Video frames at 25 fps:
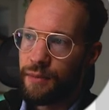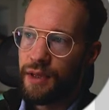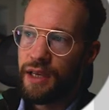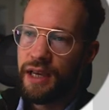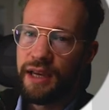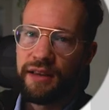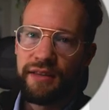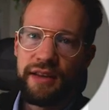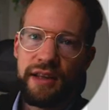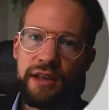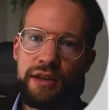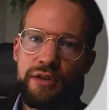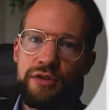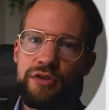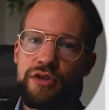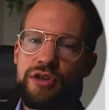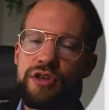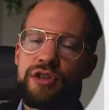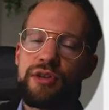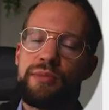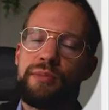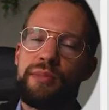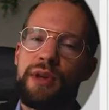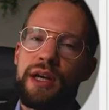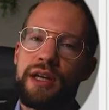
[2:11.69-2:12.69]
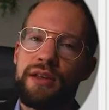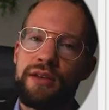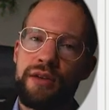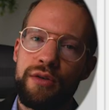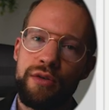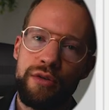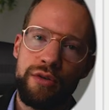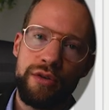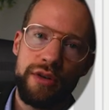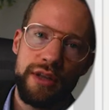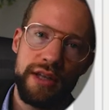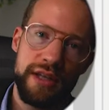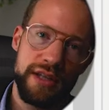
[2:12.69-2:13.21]
and then you just supply the
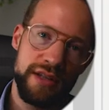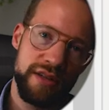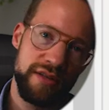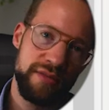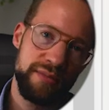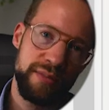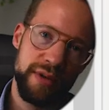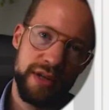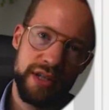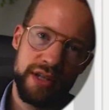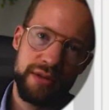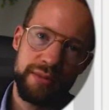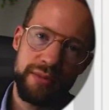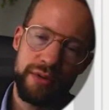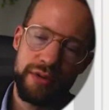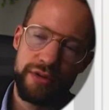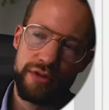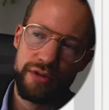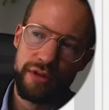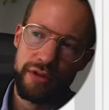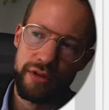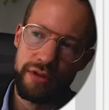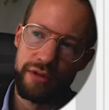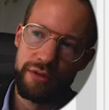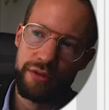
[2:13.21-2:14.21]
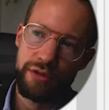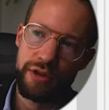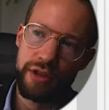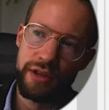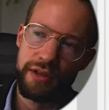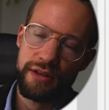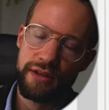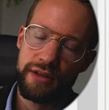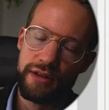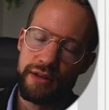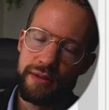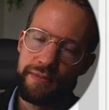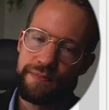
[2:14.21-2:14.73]
whole list of possible
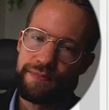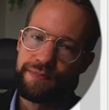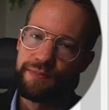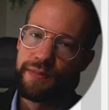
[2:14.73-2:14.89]
solutions.